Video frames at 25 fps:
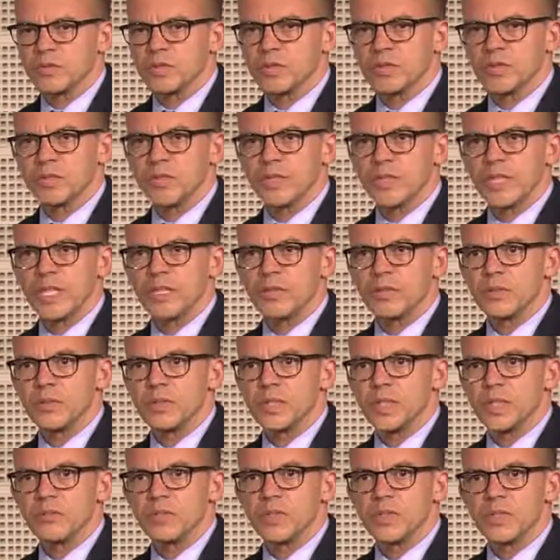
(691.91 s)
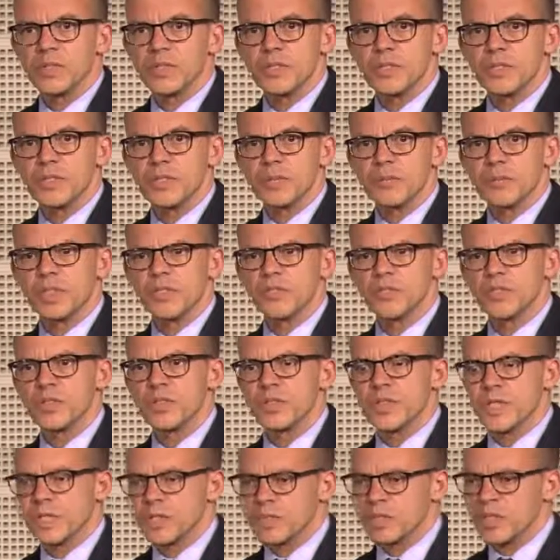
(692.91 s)
of the nanodelivery system if the
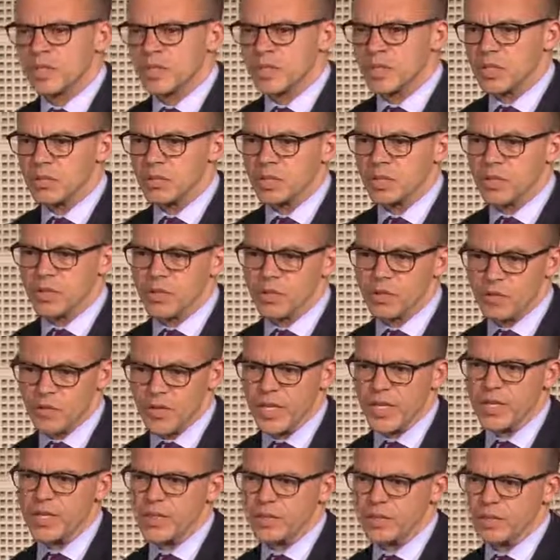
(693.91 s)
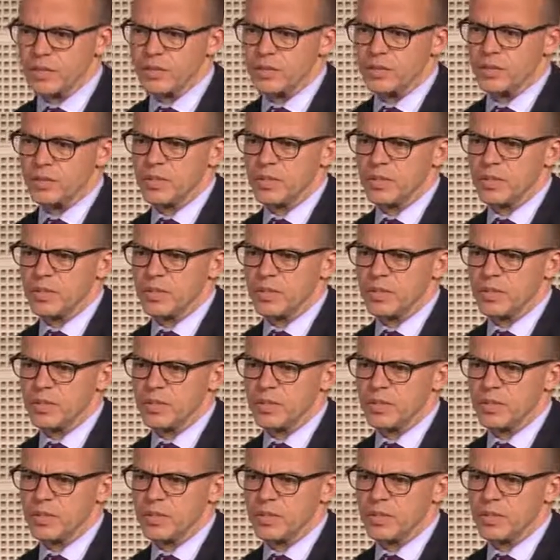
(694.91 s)
cells are grown in conventional